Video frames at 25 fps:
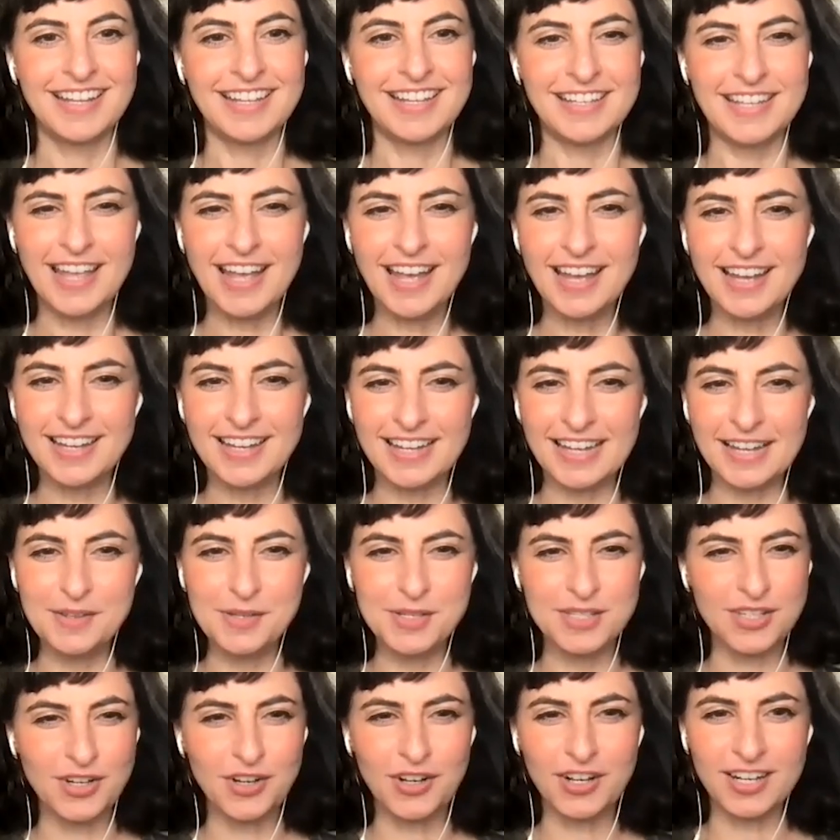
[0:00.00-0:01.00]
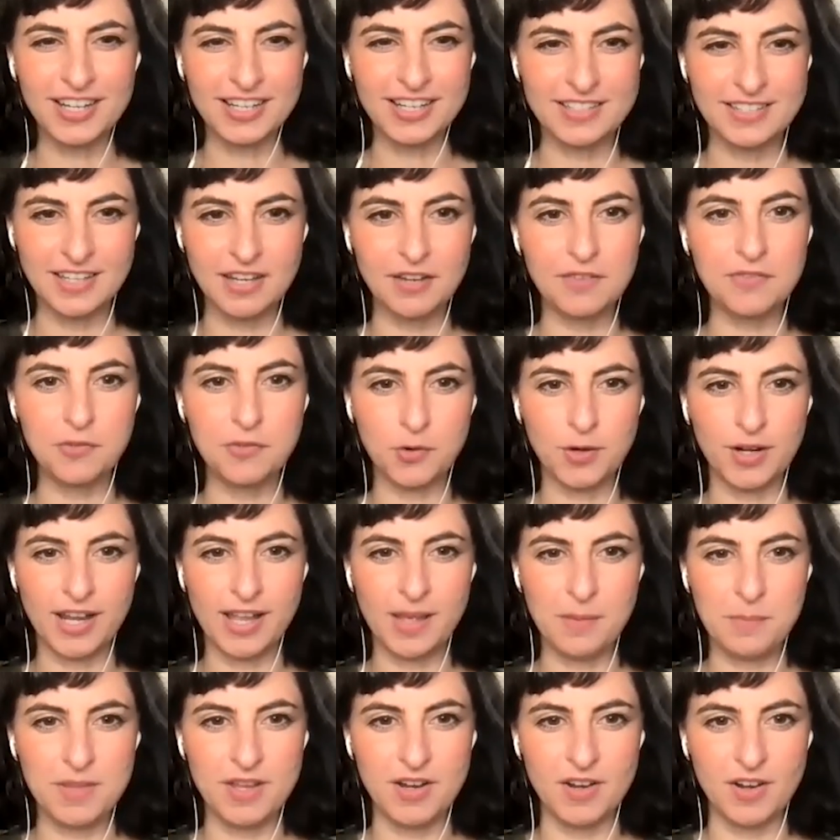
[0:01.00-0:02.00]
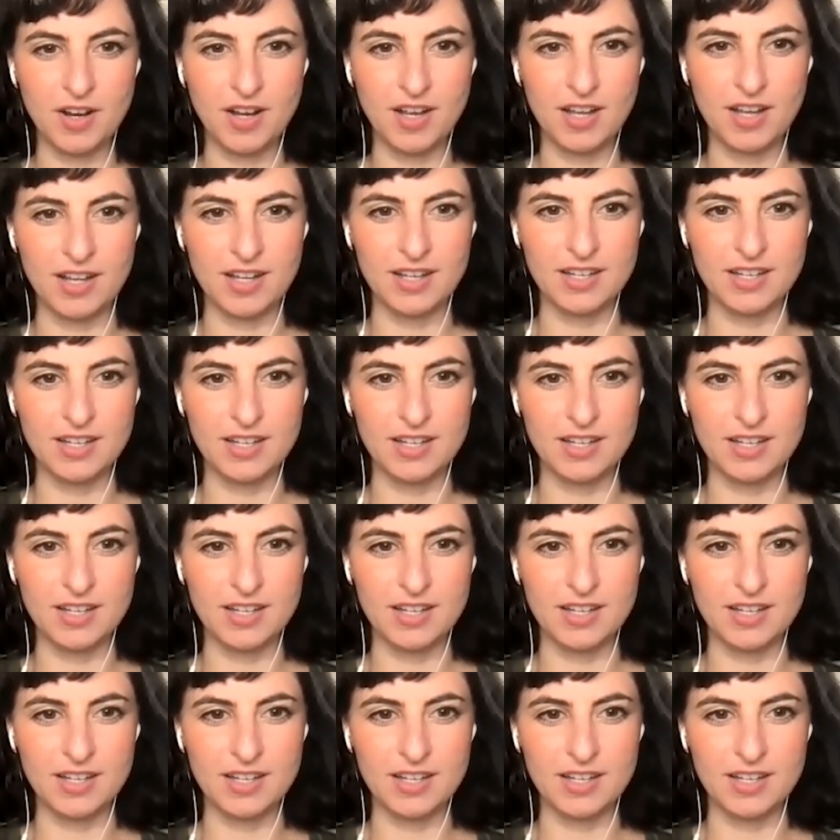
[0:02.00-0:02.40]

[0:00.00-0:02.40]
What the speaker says: Yeah, I'm sorry. It's like 4 a.m. there, huh?